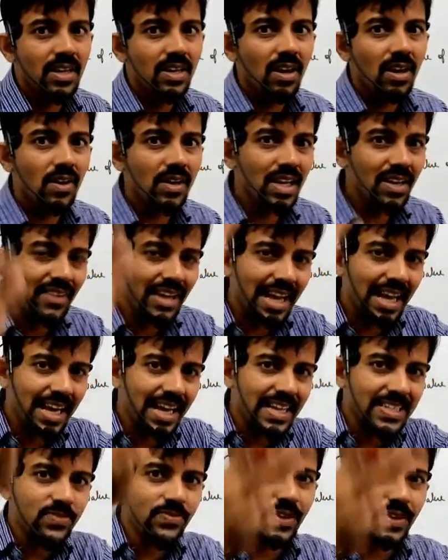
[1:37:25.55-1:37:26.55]
Okay,
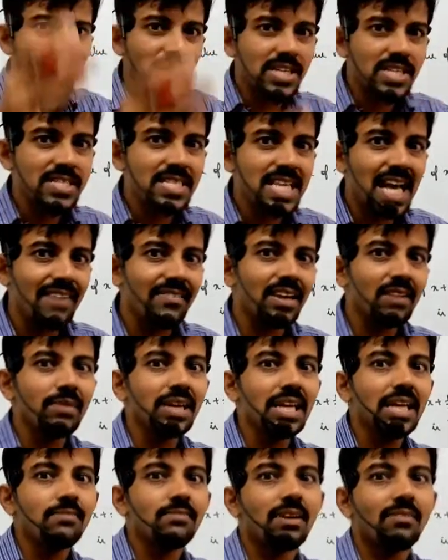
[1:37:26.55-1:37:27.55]
various functions having
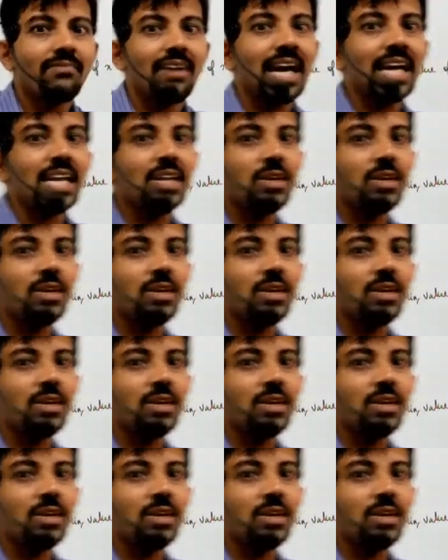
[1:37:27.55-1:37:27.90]
minimum value